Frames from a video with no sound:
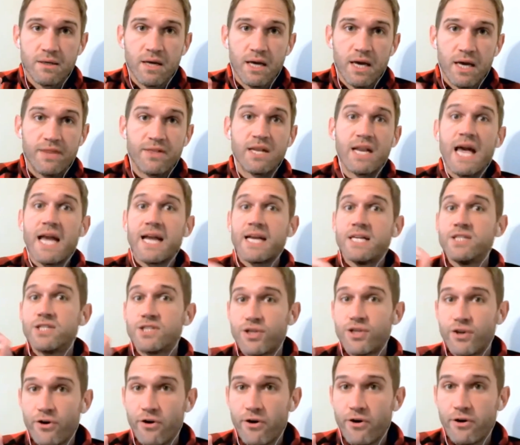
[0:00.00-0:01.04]
And then I can
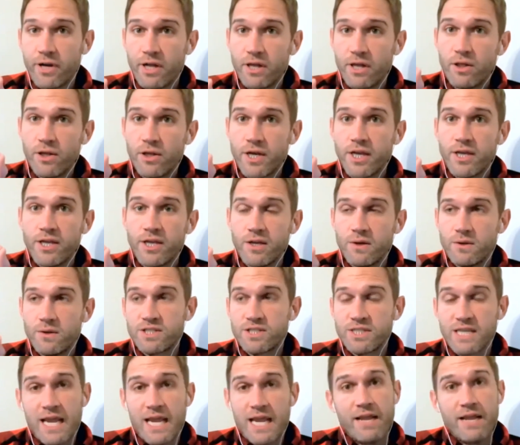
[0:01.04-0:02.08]
turn and look at you and
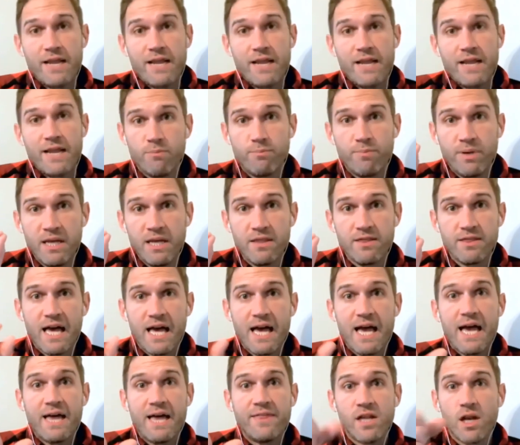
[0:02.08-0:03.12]
say, can you repeat
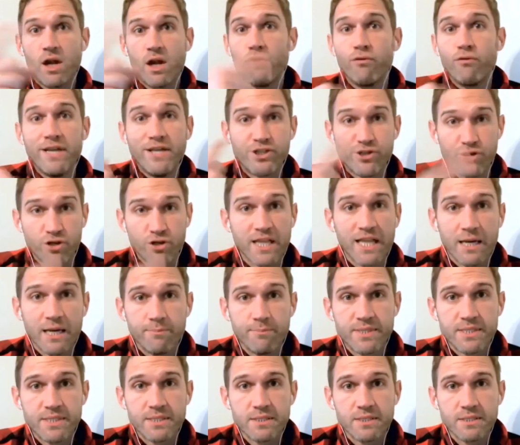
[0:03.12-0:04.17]
that? And then I'll read your
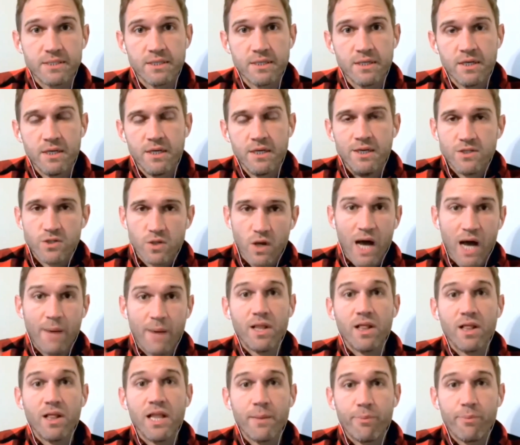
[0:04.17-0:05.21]
lips. So I'm a
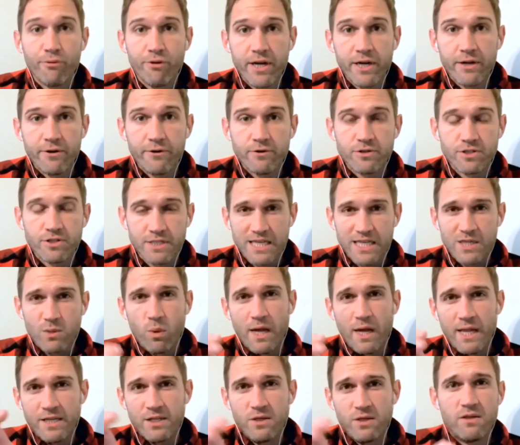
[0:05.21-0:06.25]
lip reader. So that's
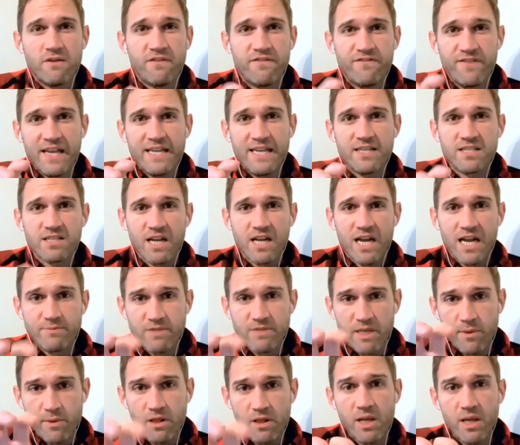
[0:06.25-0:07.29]
why I do the FaceTimes.
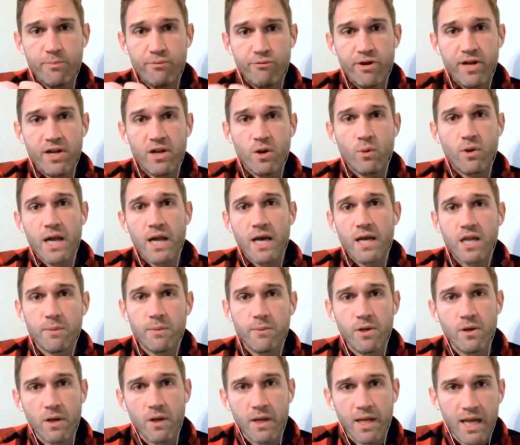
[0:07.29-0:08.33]
I'm a lip reader when I
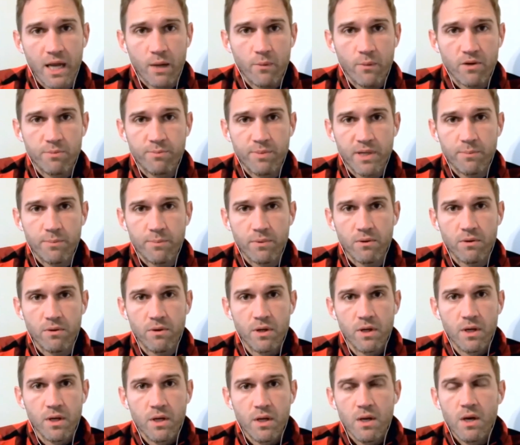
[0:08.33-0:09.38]
communicate with people.
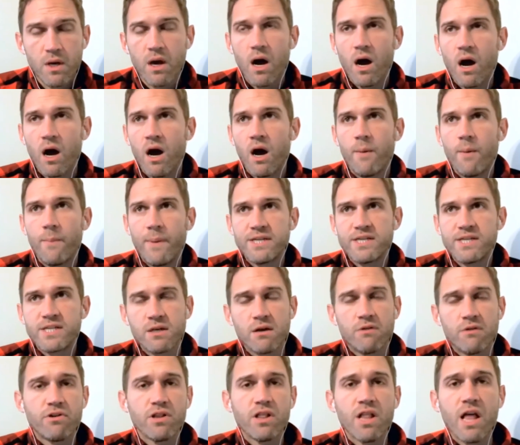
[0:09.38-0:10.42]
I
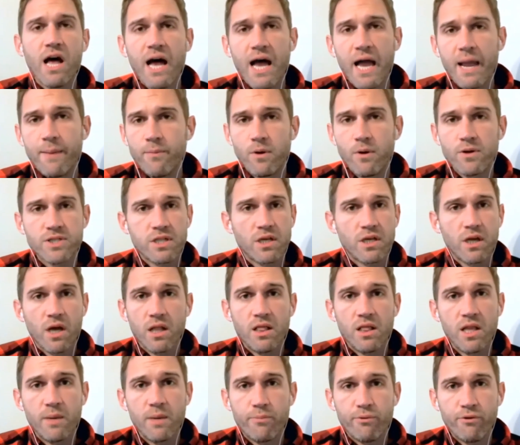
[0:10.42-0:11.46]
still rely mostly
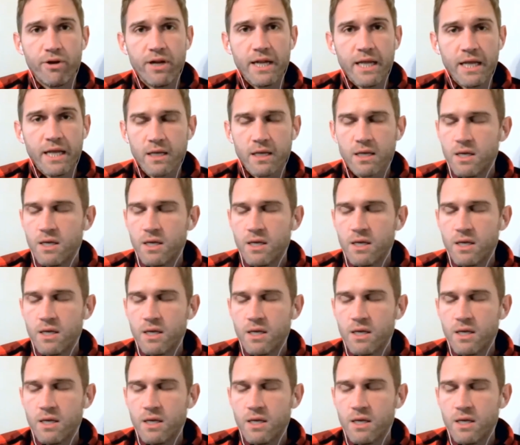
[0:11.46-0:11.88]
on lip reading.